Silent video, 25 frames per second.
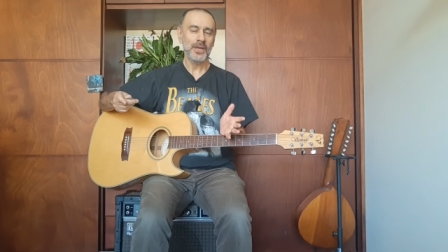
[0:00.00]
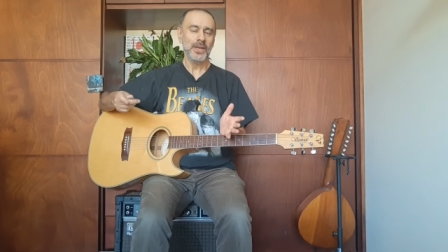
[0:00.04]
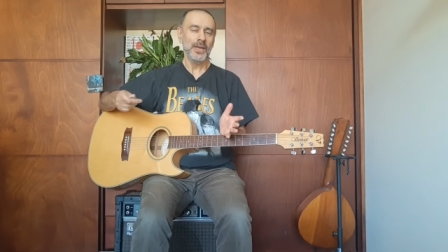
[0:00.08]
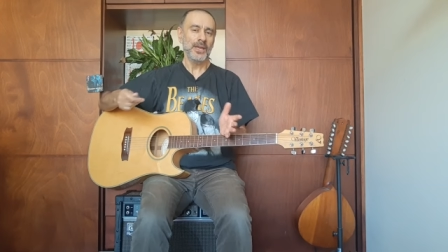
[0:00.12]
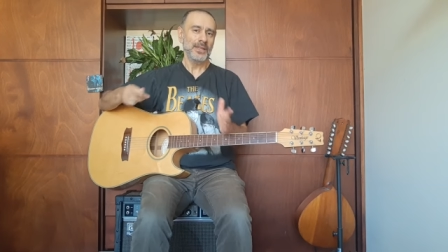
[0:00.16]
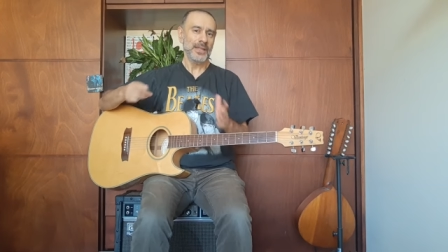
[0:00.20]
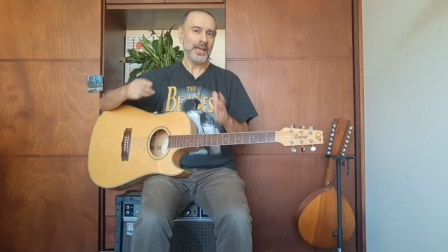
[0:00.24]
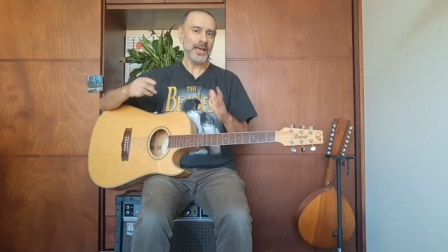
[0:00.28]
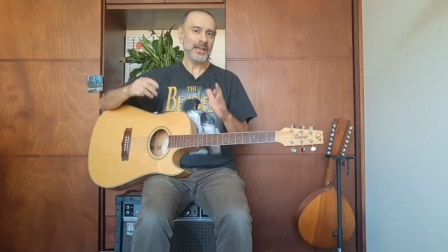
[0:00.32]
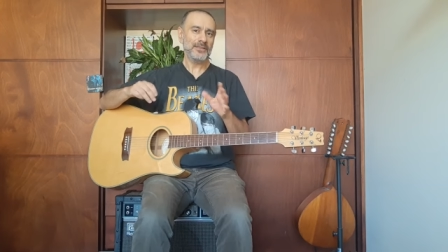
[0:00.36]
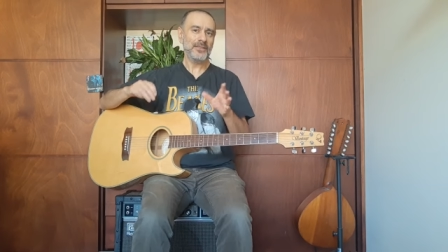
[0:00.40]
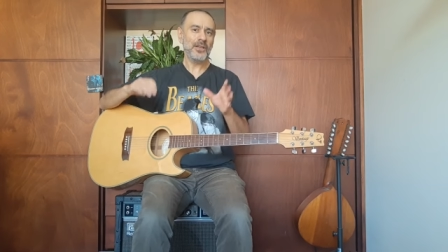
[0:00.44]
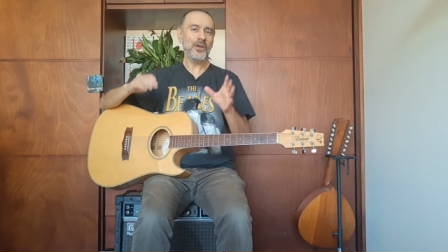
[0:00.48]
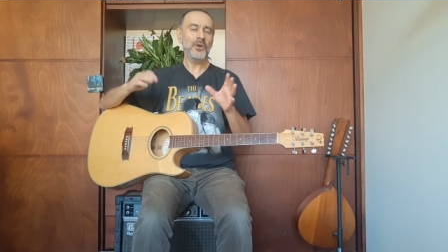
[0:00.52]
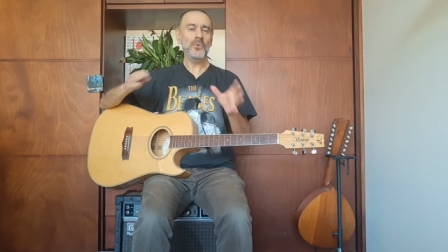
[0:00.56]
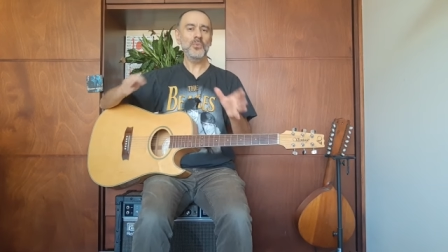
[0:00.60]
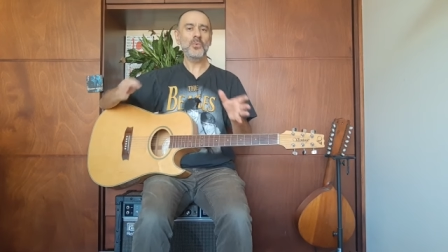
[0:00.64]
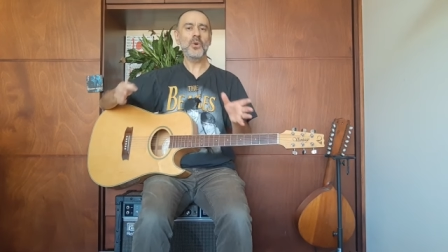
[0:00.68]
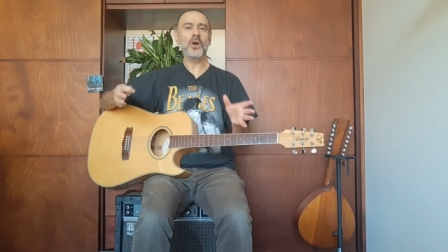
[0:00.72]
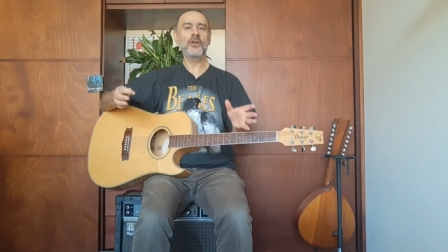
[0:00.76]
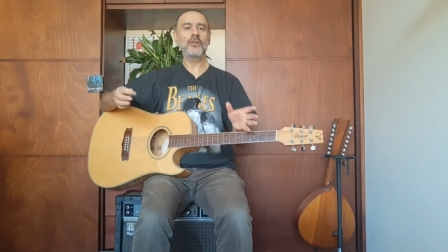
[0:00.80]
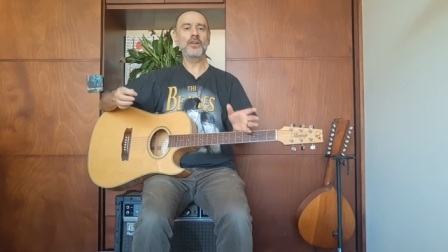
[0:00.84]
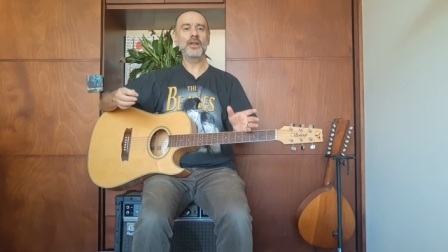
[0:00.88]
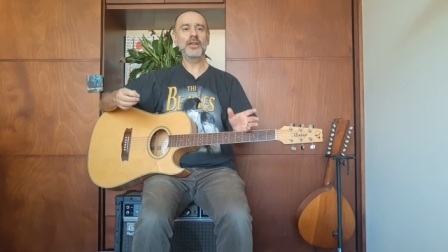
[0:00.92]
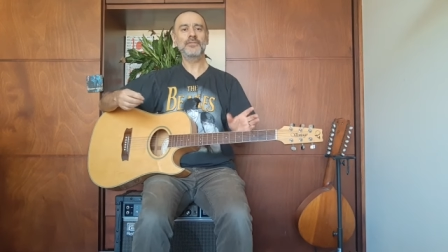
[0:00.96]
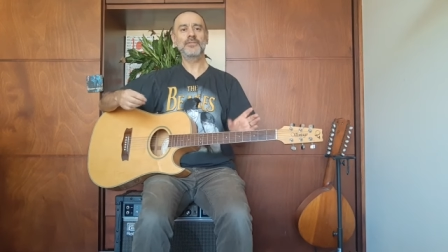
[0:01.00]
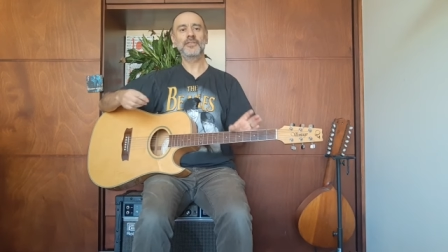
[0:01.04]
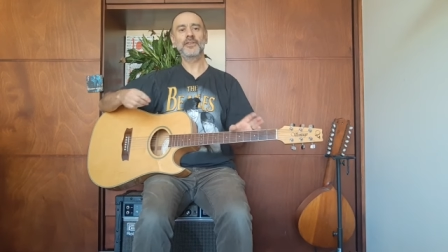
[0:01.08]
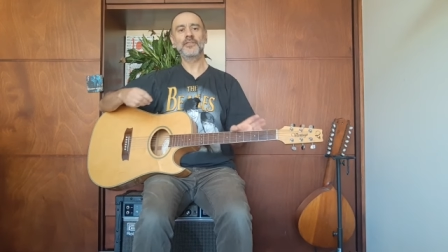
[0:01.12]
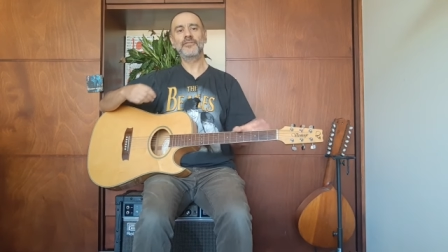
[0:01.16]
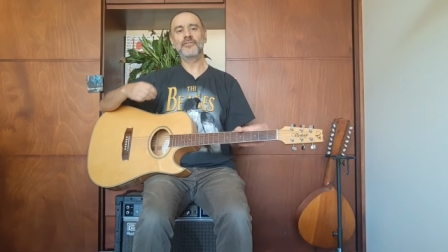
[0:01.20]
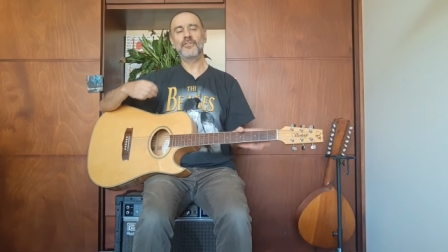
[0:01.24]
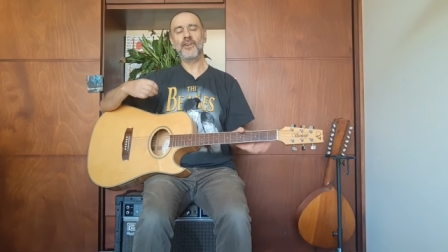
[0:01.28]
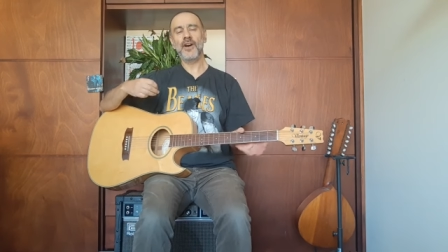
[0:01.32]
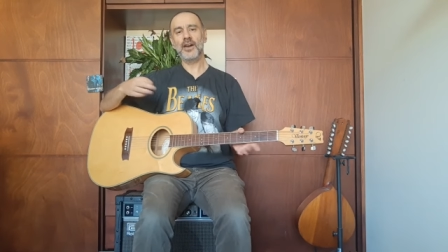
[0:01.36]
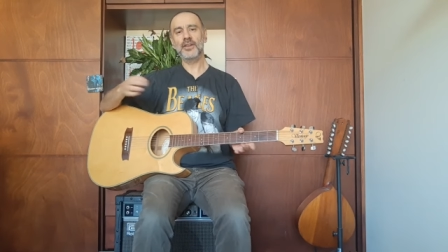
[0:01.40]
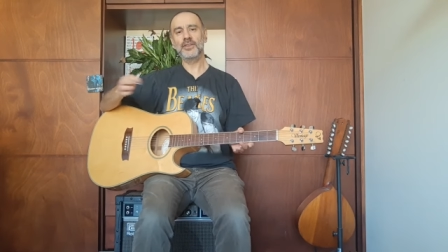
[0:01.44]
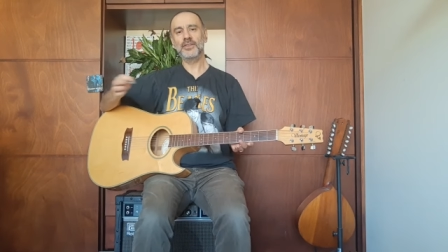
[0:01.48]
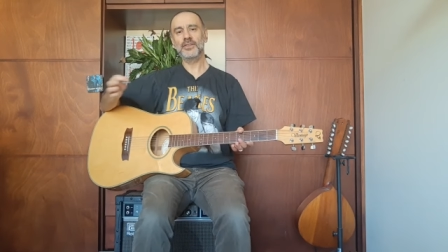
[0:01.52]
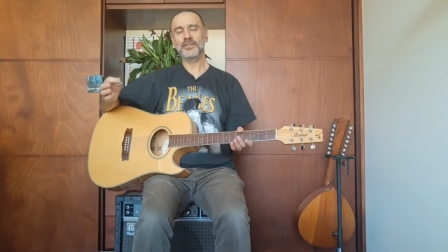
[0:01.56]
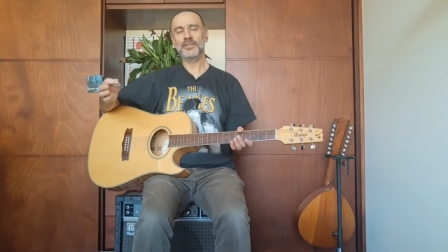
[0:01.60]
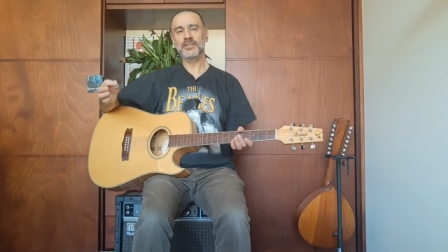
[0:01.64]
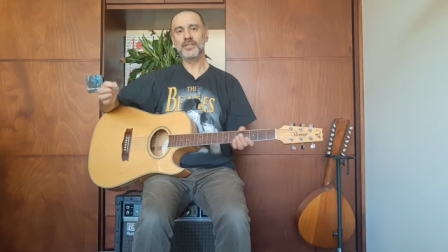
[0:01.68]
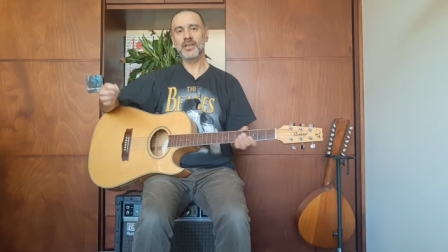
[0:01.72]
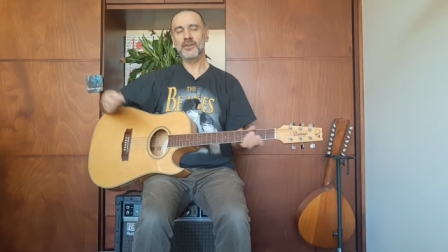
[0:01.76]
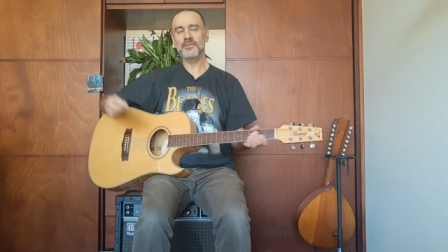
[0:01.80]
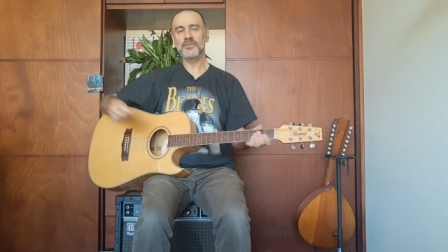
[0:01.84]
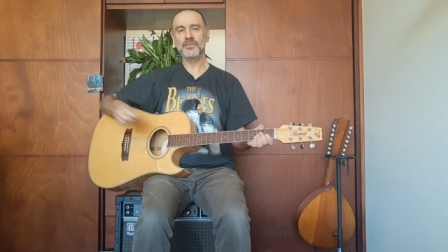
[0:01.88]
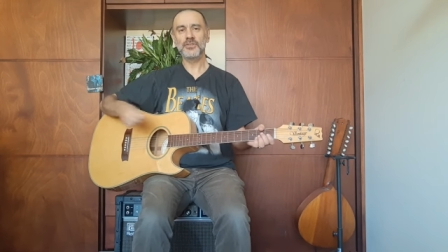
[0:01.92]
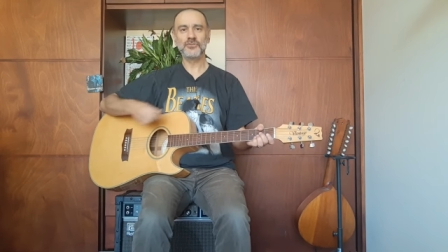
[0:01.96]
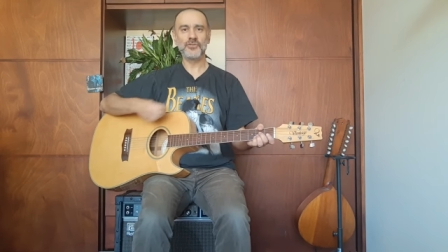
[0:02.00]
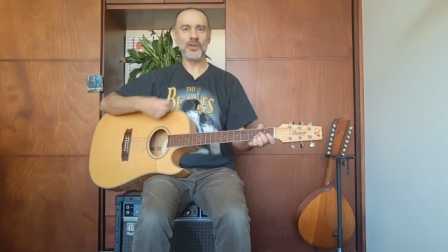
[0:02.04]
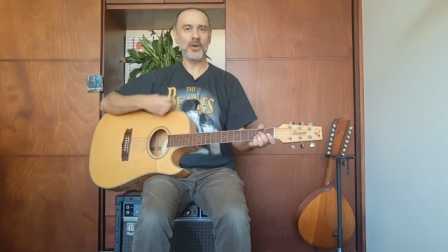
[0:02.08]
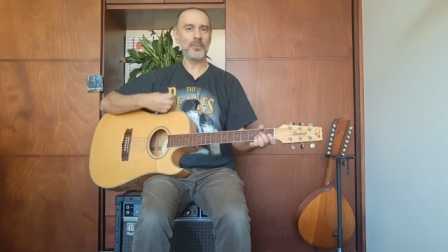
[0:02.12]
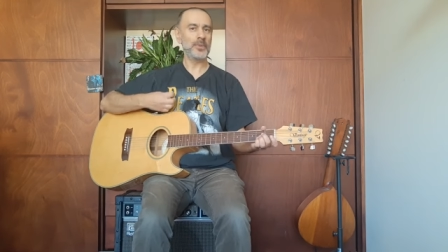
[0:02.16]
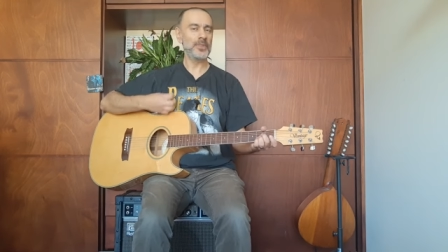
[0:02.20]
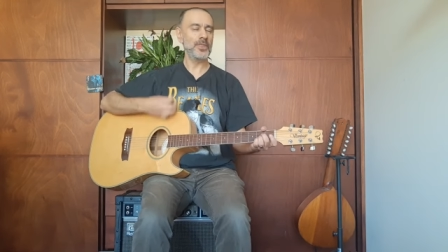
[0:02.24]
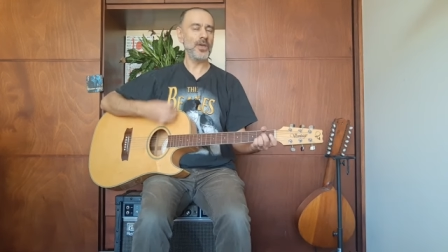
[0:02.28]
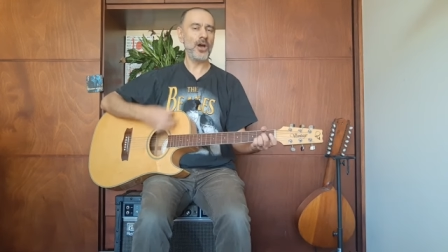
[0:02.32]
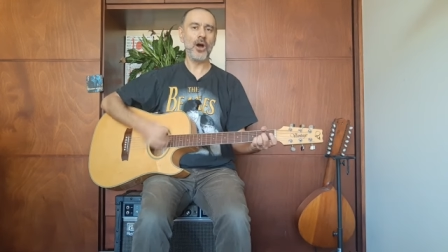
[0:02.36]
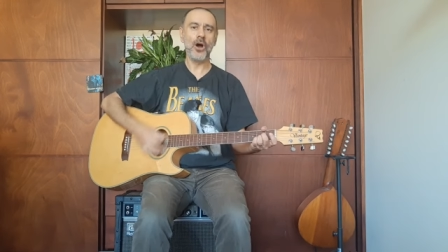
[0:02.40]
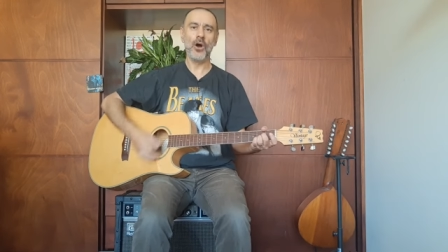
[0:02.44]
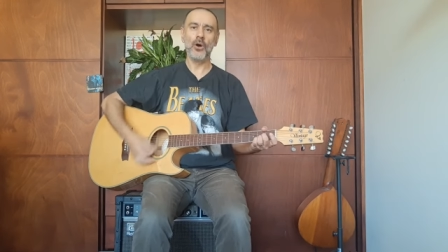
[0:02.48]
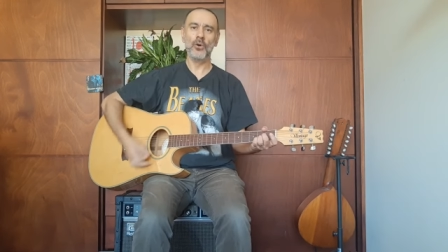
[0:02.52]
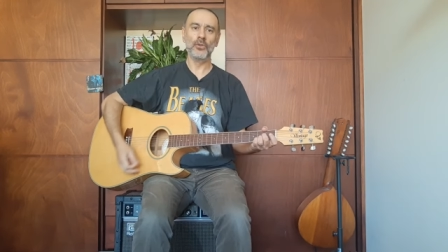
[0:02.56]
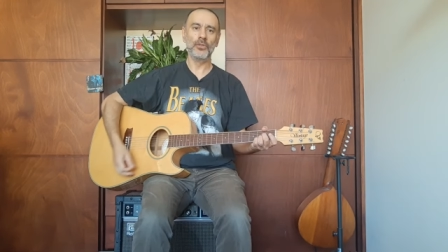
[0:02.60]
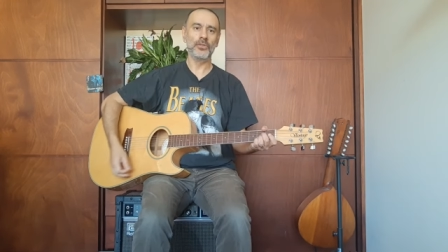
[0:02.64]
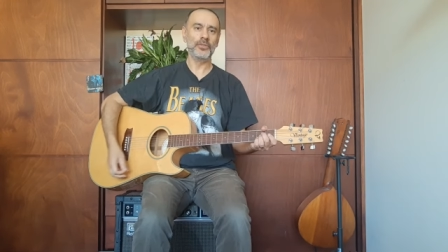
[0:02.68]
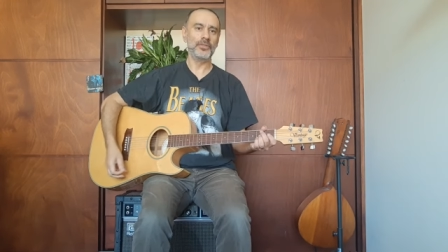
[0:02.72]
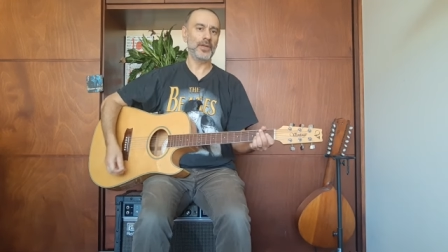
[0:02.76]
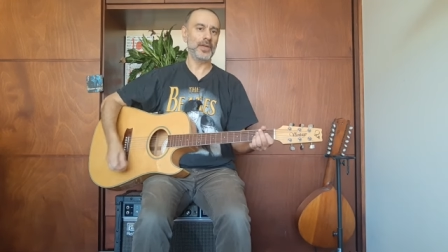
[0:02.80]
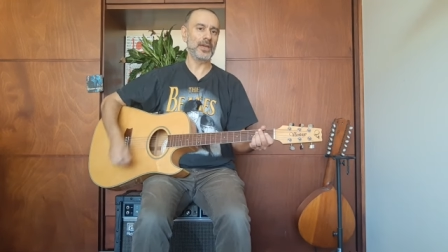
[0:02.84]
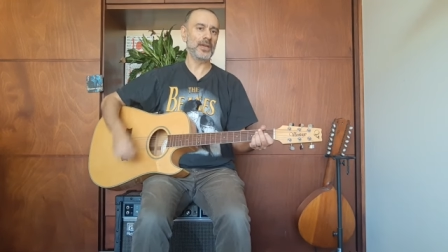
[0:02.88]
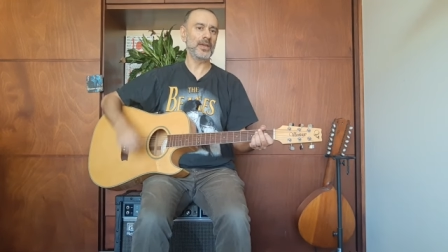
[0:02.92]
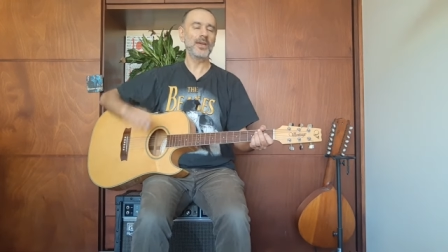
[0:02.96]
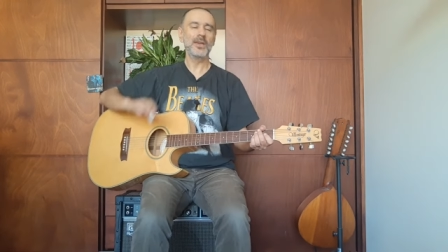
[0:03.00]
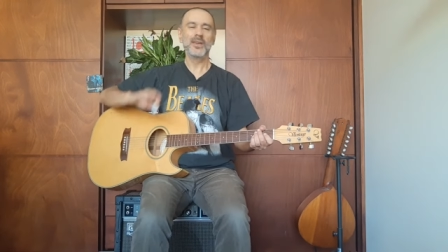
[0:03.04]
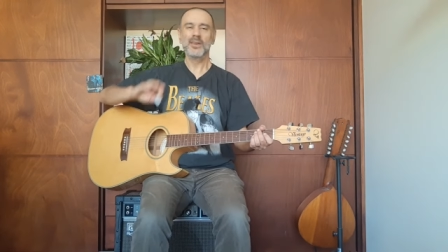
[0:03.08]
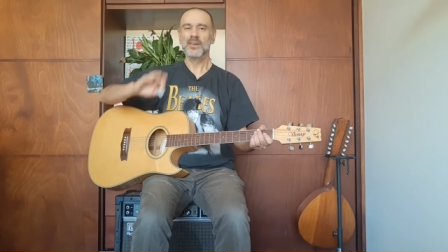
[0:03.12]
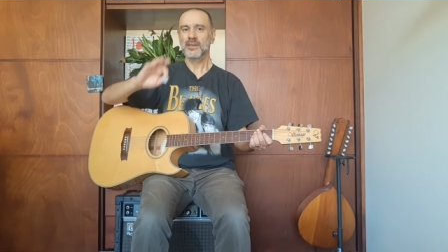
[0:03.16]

Now, don't worry if you find yourself strumming the whole mm. thing.